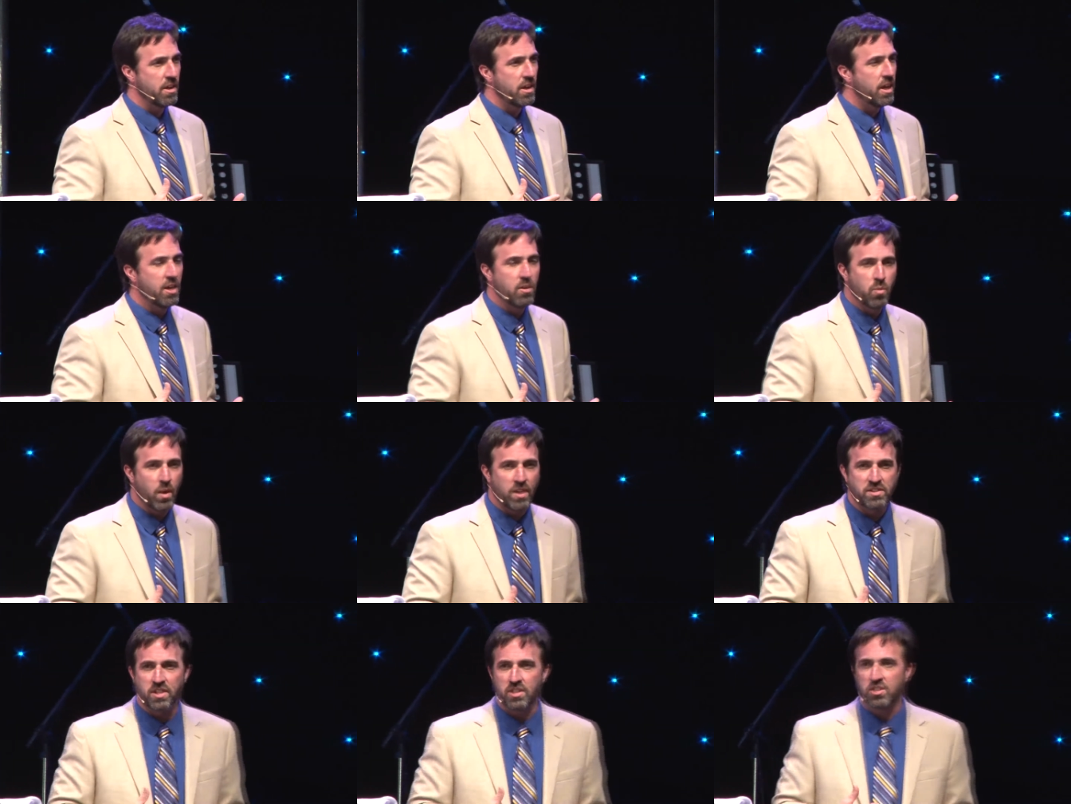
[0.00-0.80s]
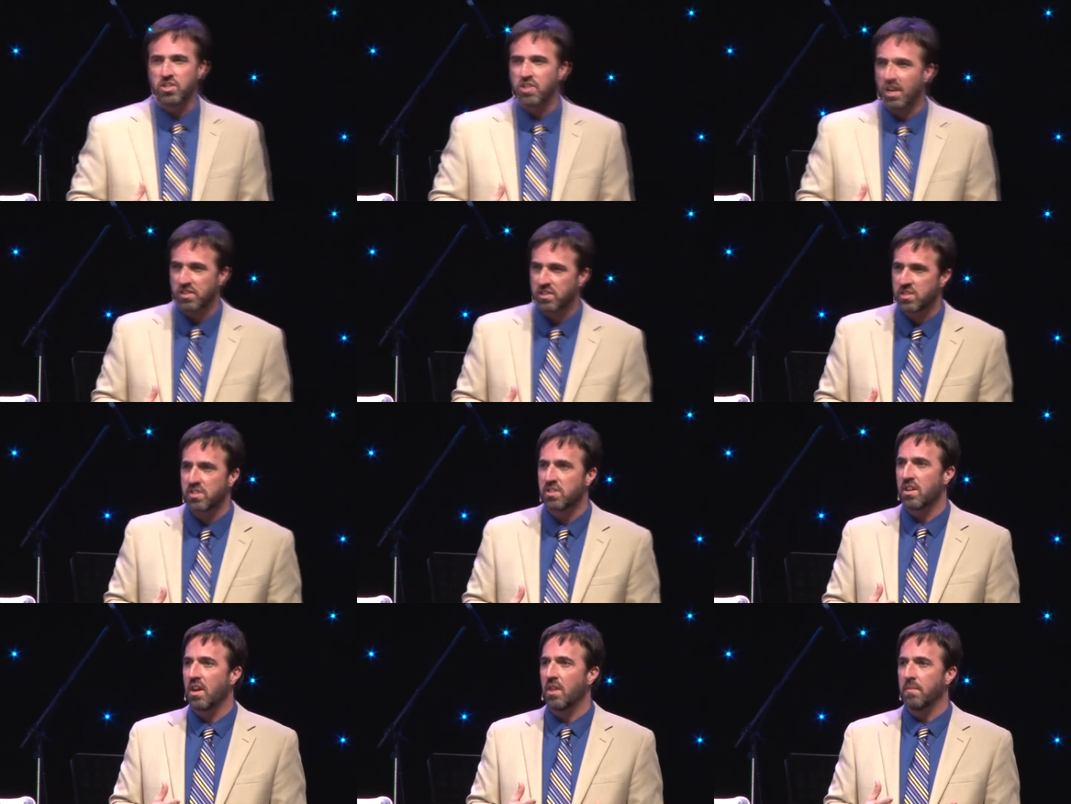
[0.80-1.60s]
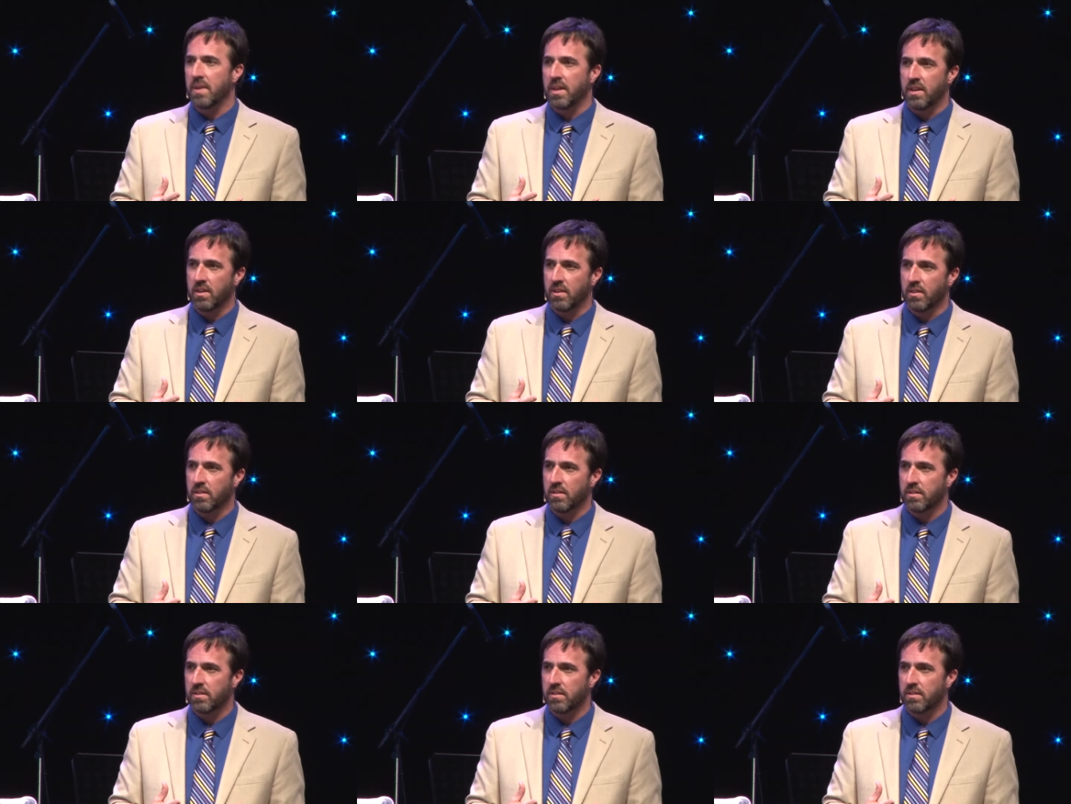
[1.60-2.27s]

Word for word: it wasn't just a meal